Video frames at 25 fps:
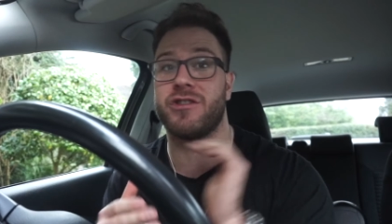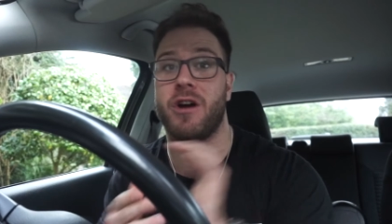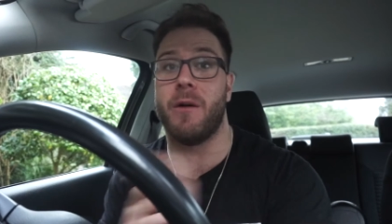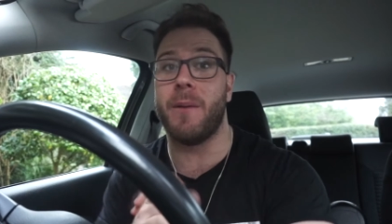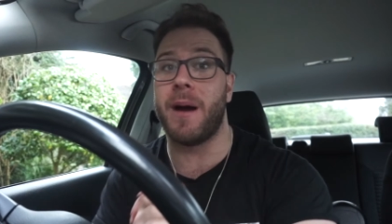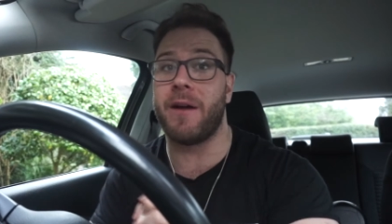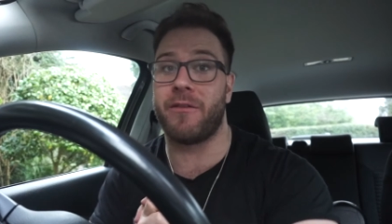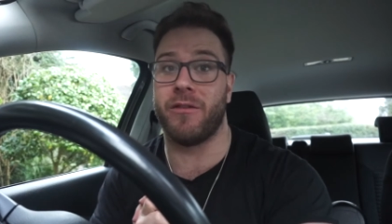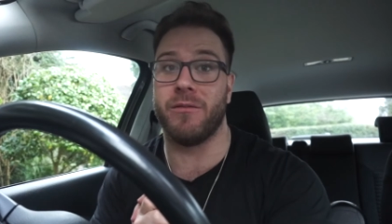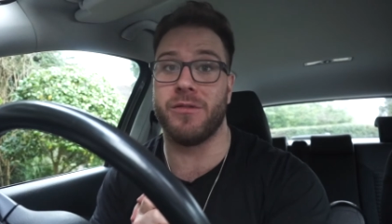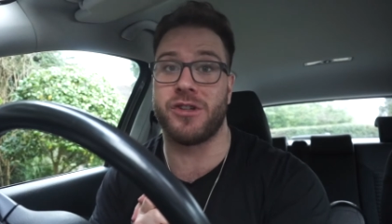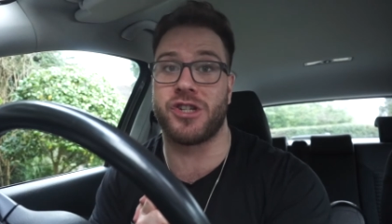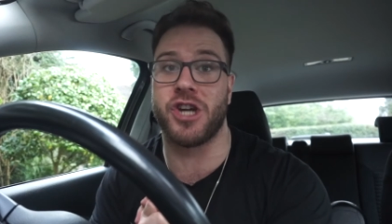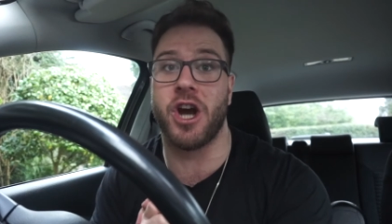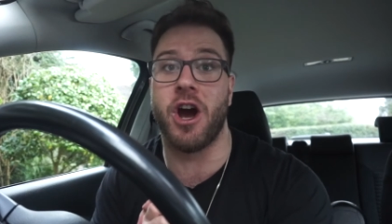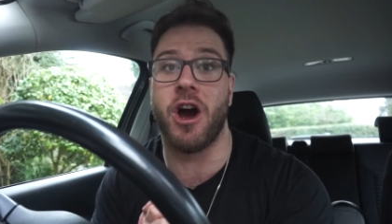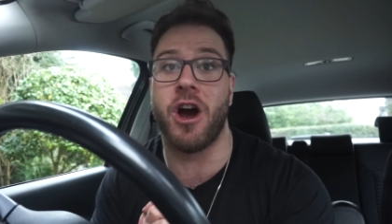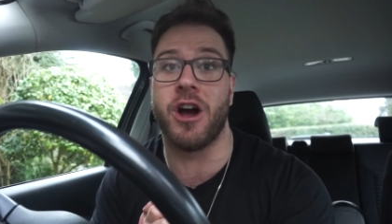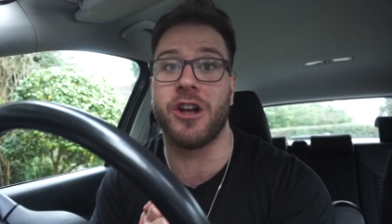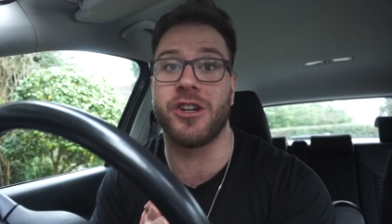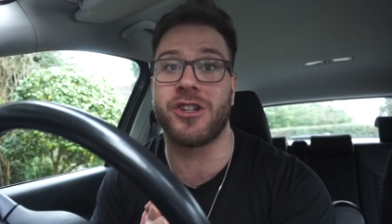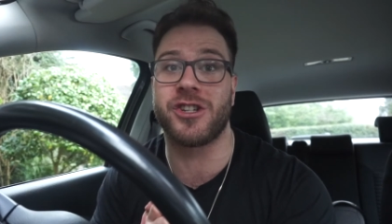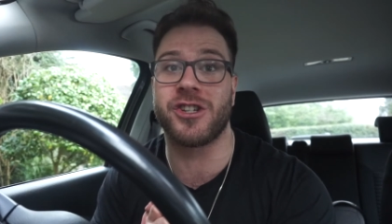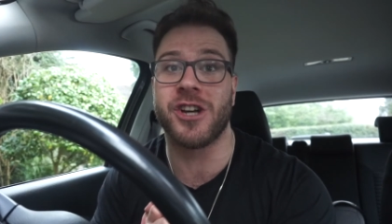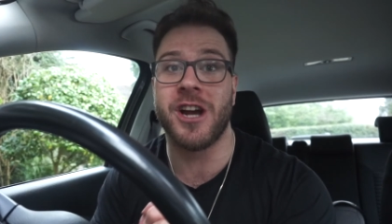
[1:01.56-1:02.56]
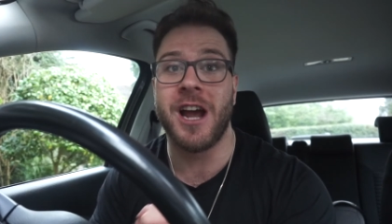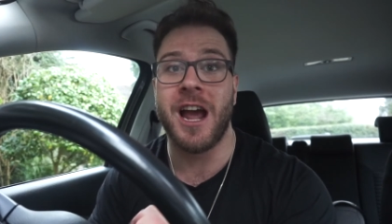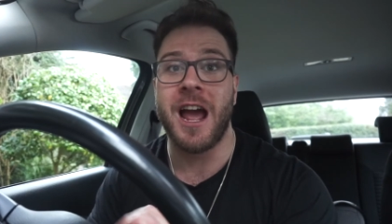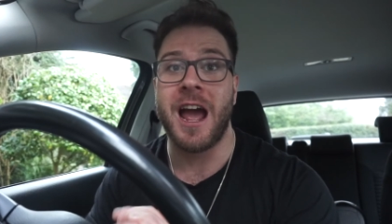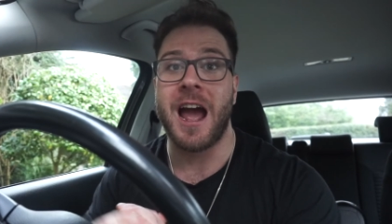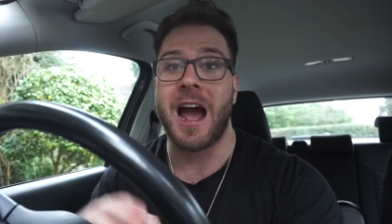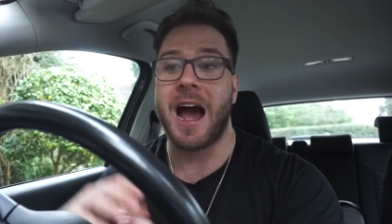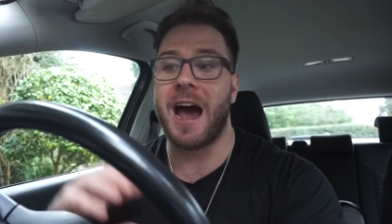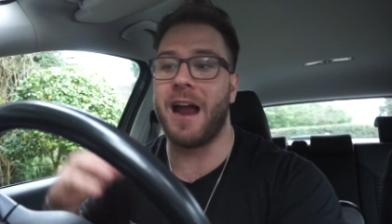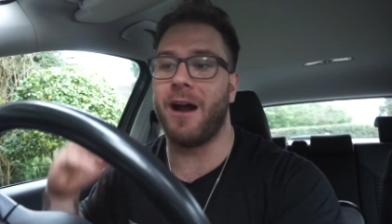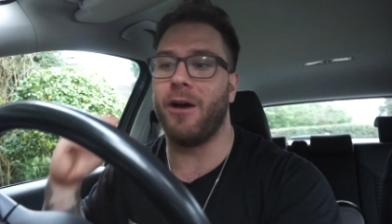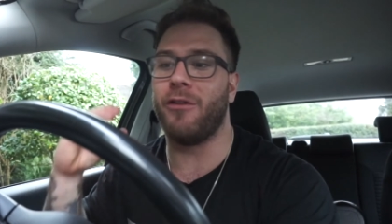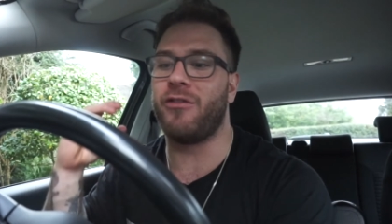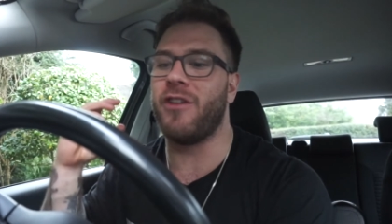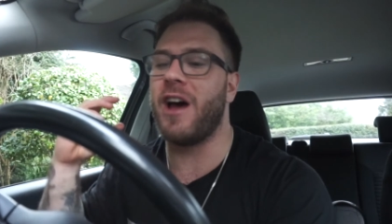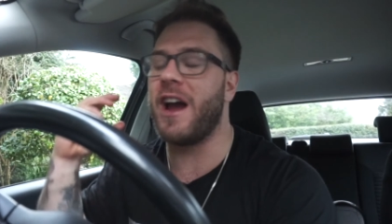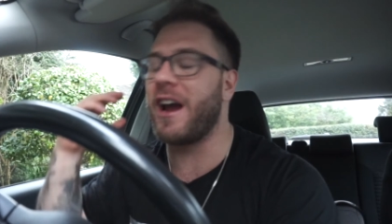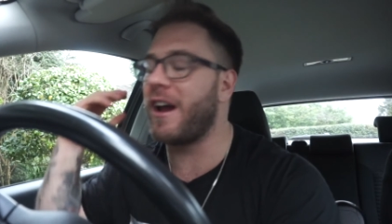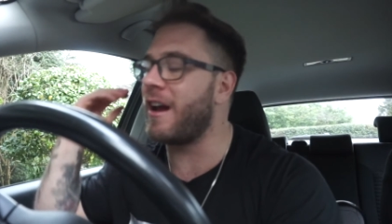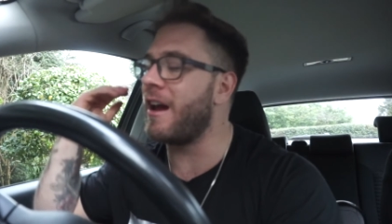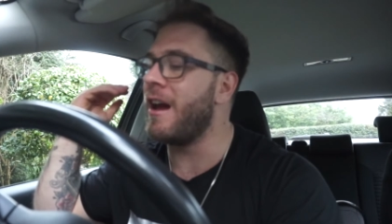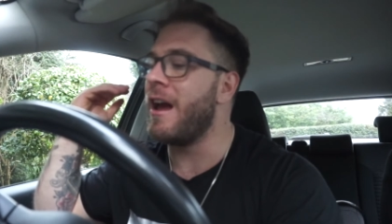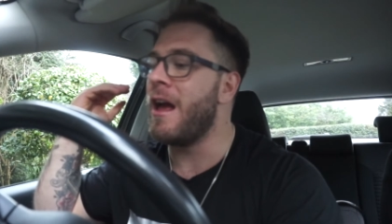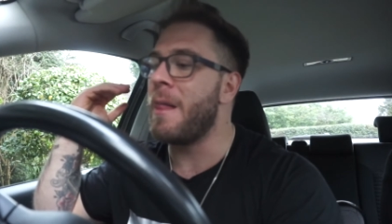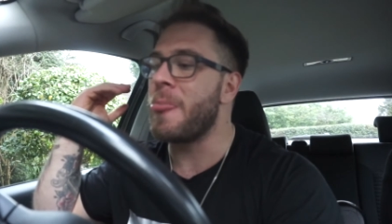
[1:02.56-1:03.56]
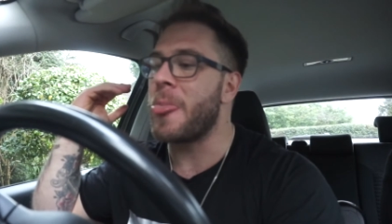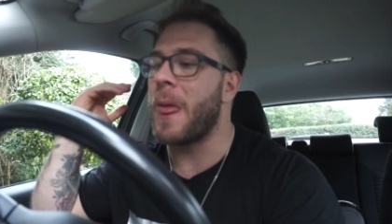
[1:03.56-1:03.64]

got back from church. And I was like,